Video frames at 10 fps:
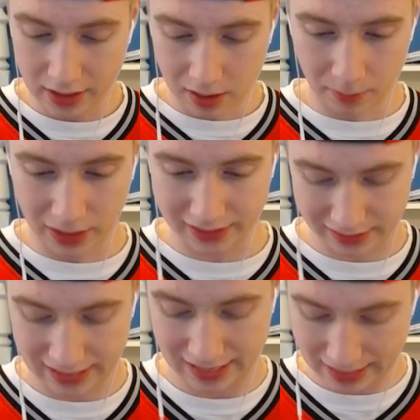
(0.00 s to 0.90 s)
But
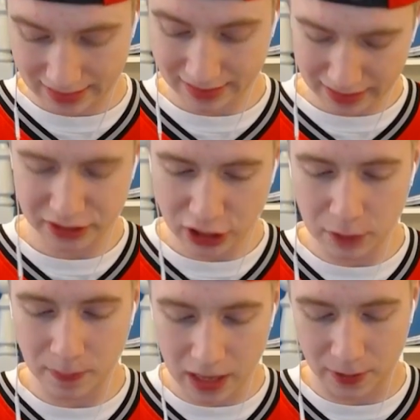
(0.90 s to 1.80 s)
it's
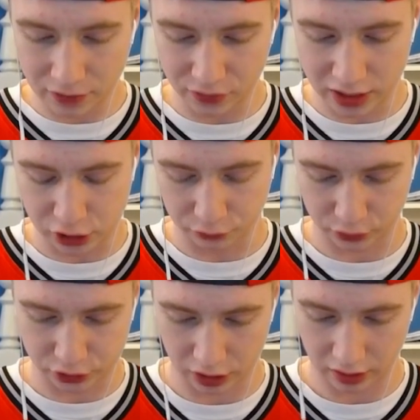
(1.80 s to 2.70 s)
gonna be a bit of an issue
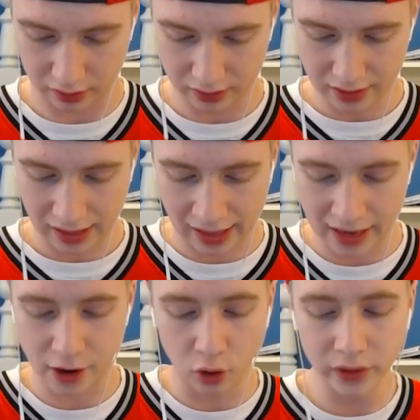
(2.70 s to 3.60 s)
for sure.
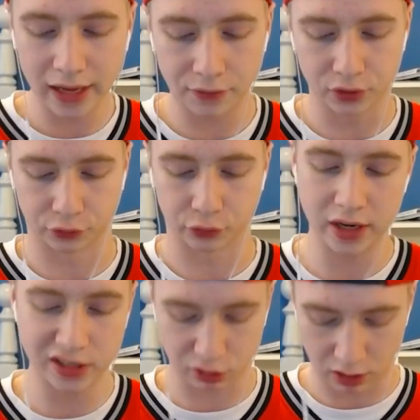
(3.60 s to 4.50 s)
And I only have the
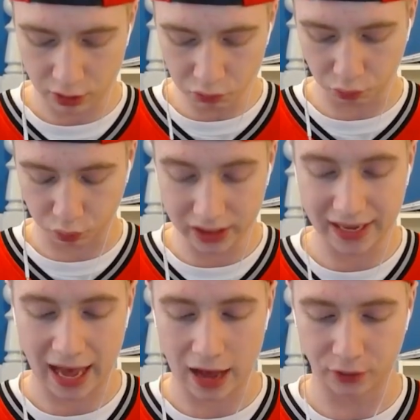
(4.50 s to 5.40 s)
Freeze, so I don't
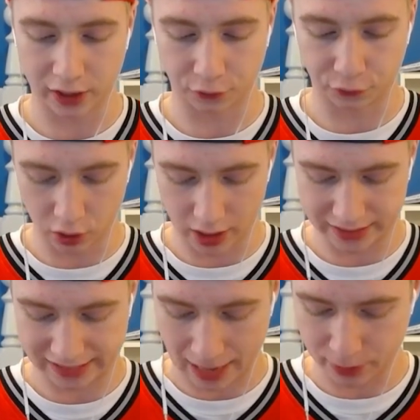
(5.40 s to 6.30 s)
really have, like, a
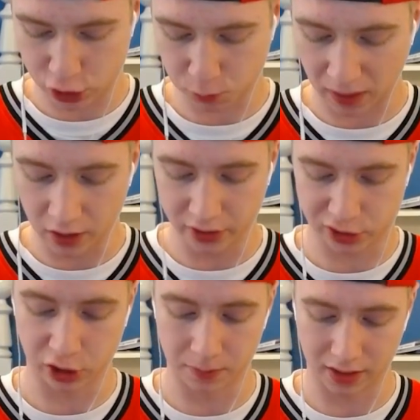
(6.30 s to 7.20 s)
full-on damage spell
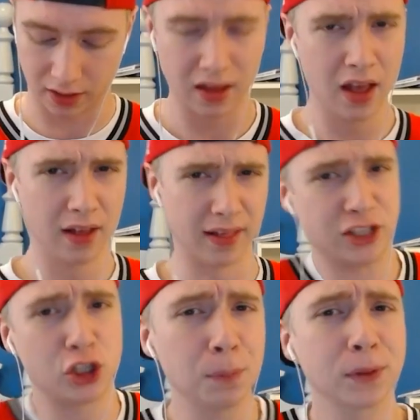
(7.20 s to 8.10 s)
that's gonna be,
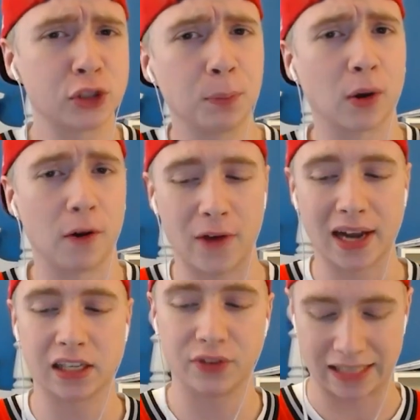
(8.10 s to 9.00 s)
like, super
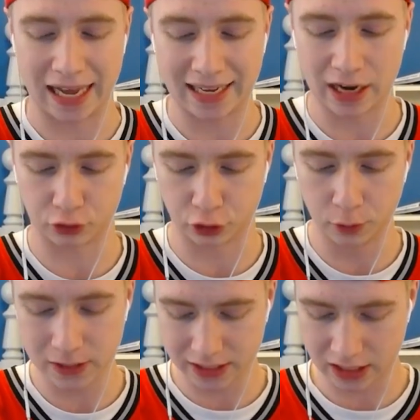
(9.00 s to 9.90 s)
effective at taking out
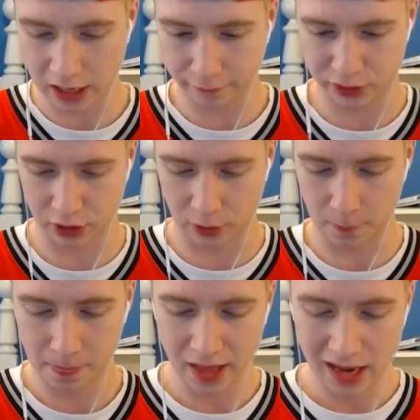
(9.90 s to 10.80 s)
troops and stuff,
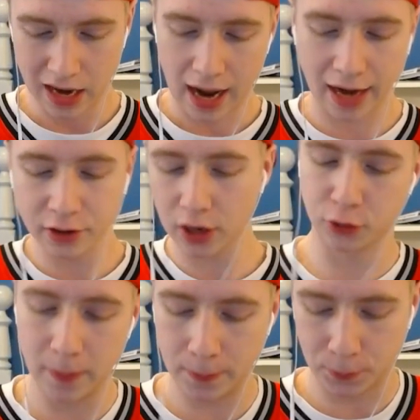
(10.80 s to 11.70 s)
so I do have
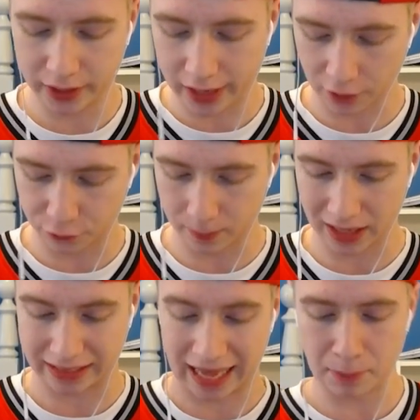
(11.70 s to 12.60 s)
to be pretty careful
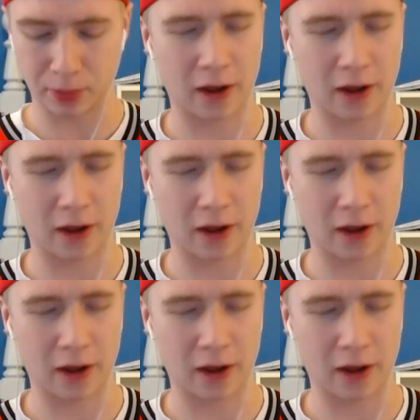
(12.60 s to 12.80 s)
about that.